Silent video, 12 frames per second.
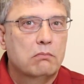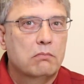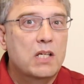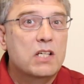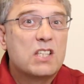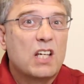
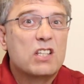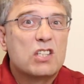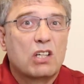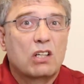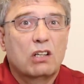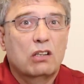These sites
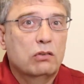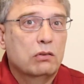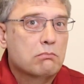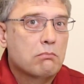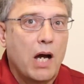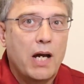could
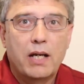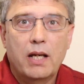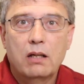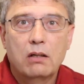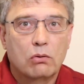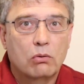include
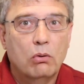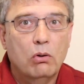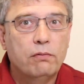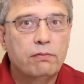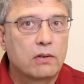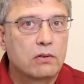mining or
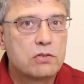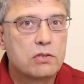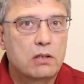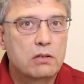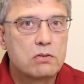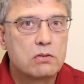oil field
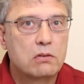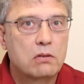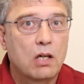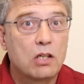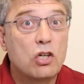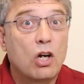sites,
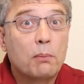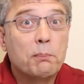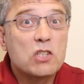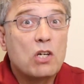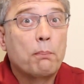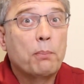
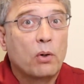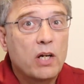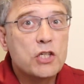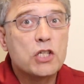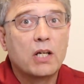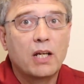autonomous
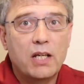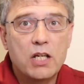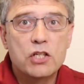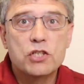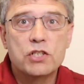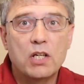operation at
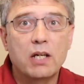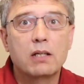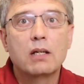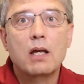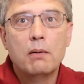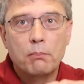each
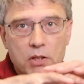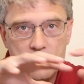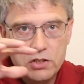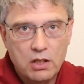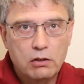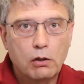site, but
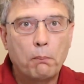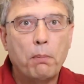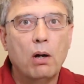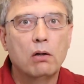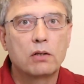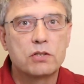central
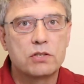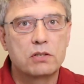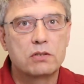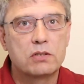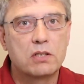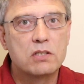
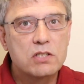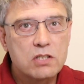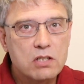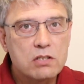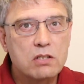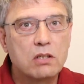policies,
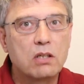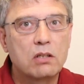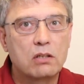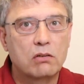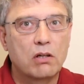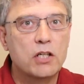consistent
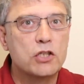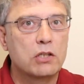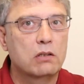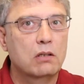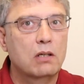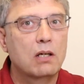
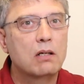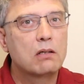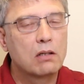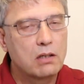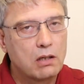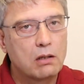integration
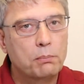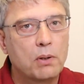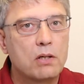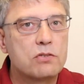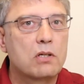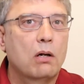into the
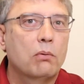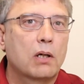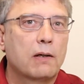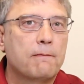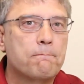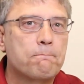enterprise network.